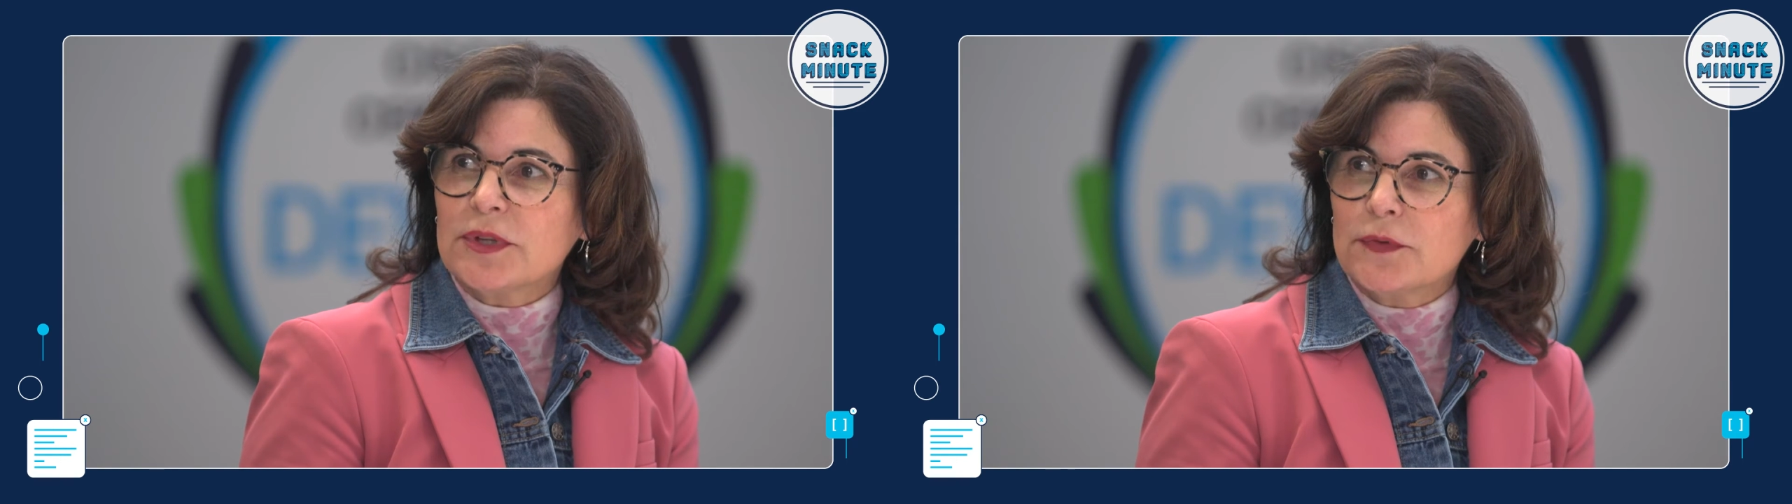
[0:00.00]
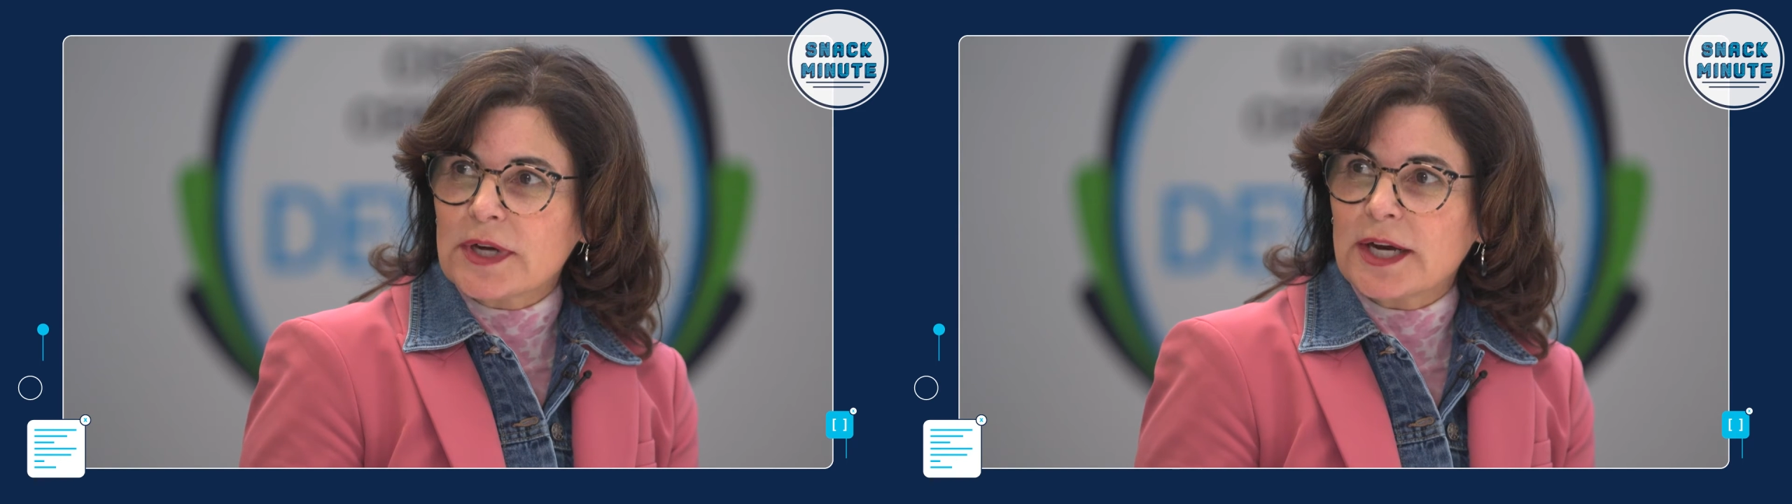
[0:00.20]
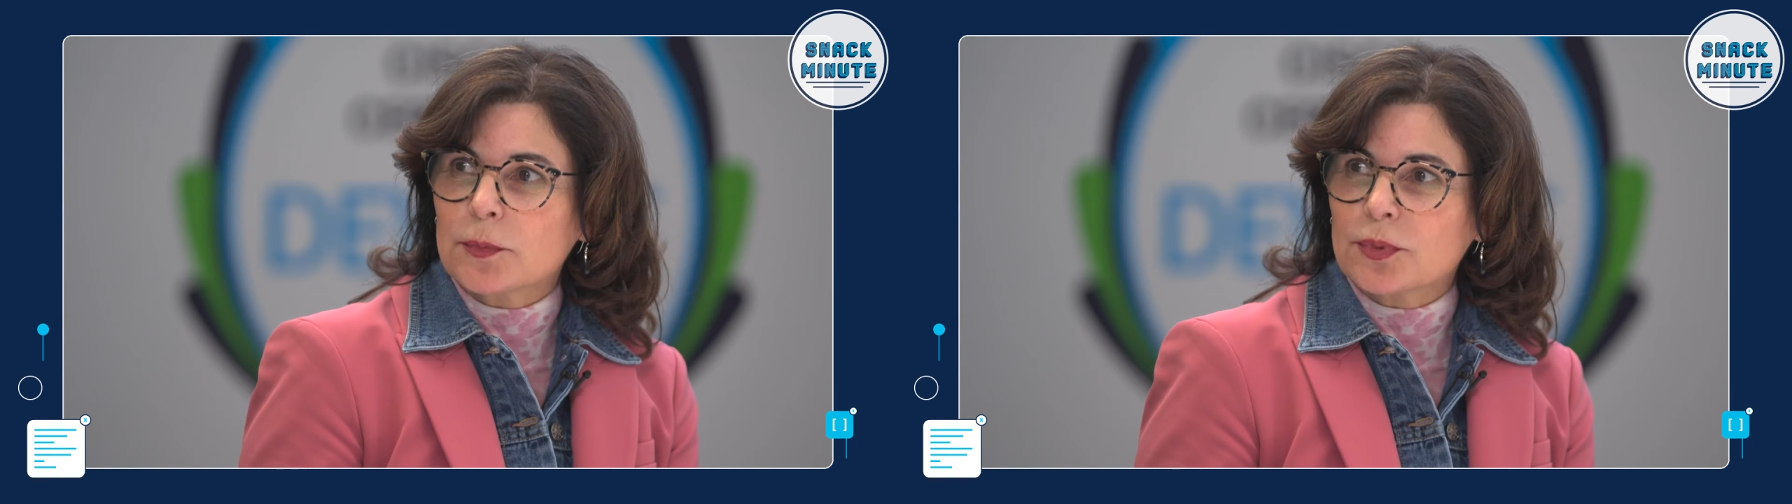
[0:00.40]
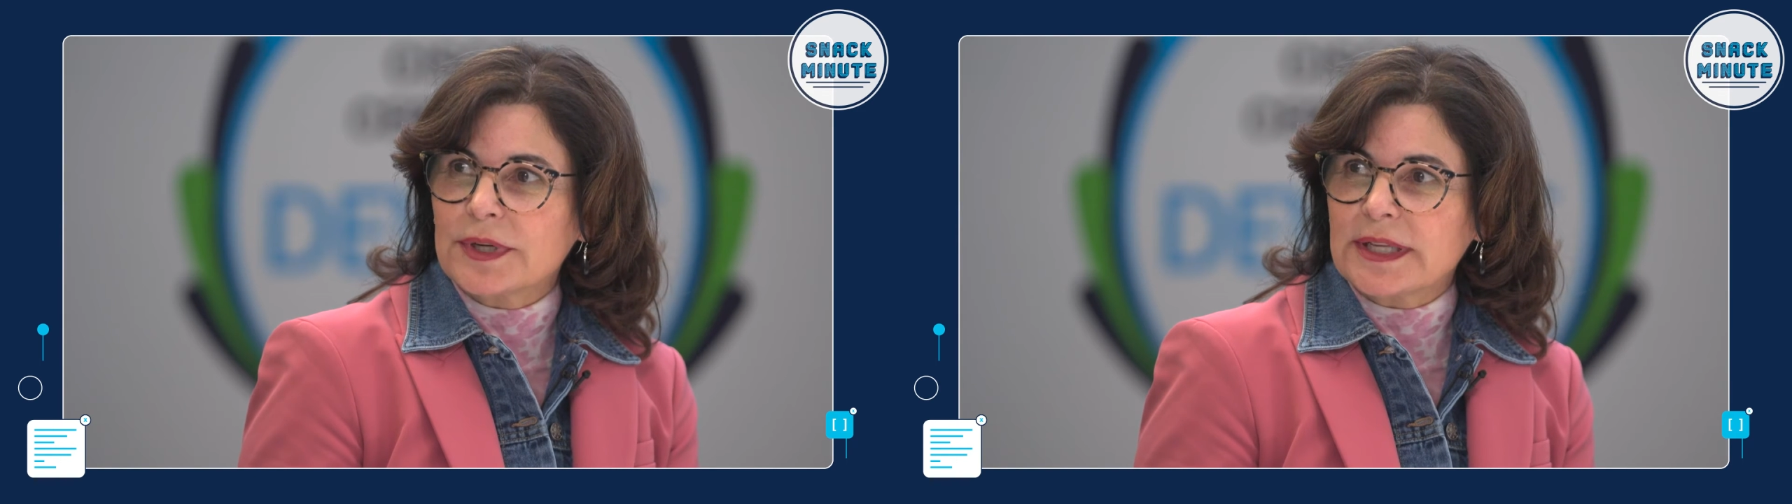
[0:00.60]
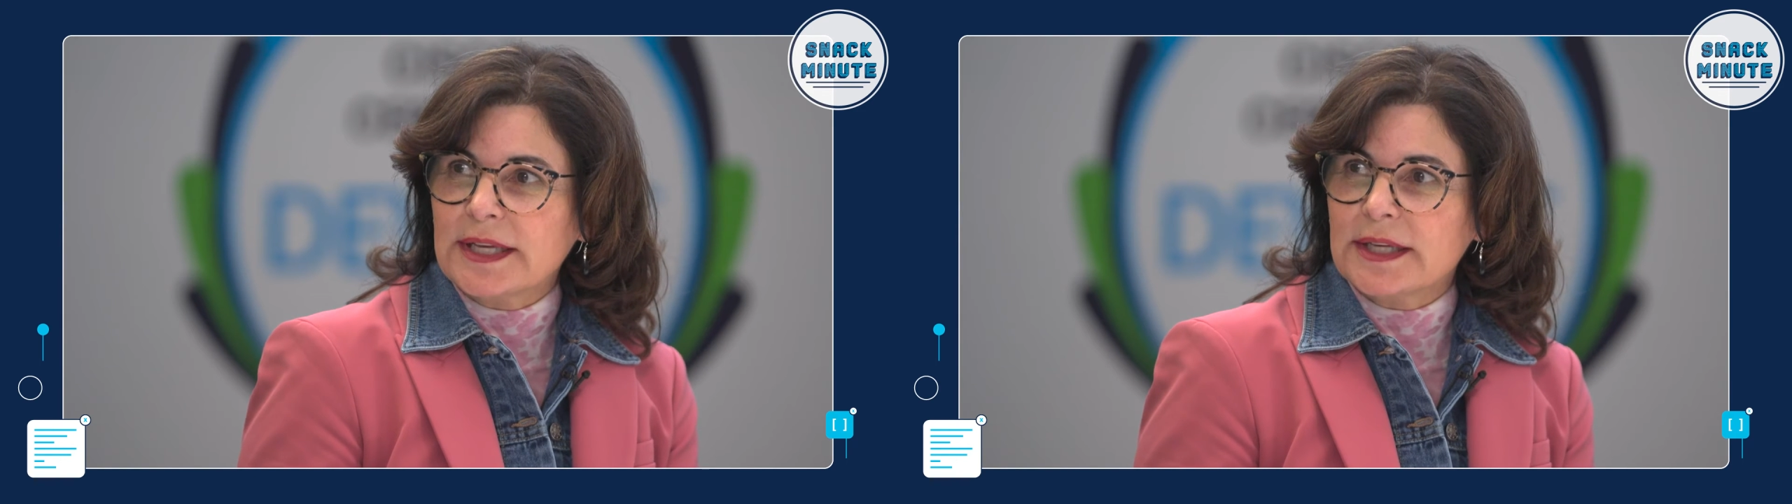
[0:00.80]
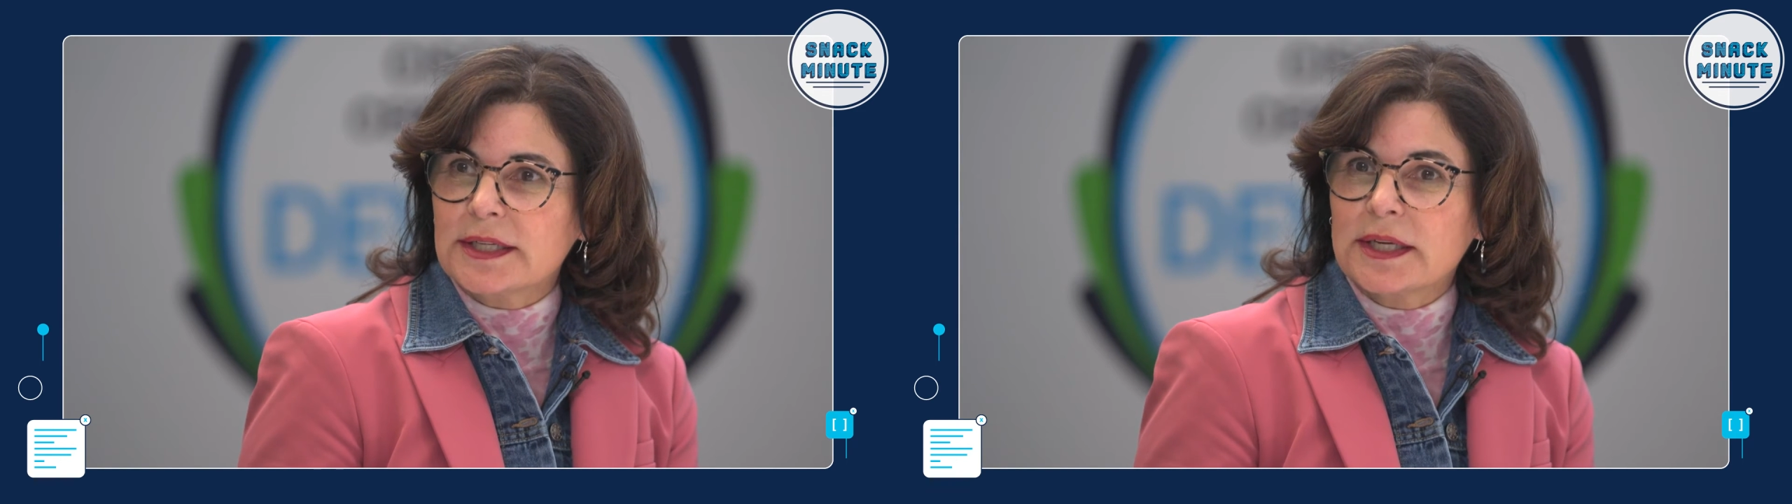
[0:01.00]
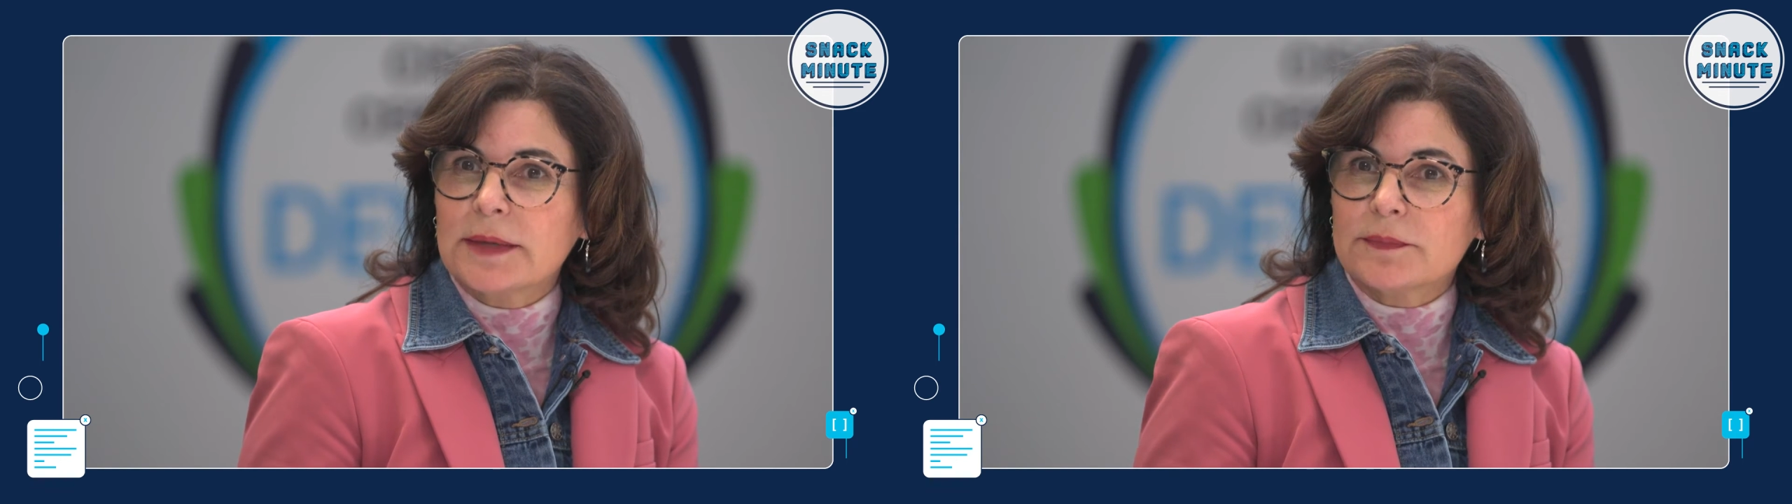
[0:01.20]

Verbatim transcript: you've got to bring in,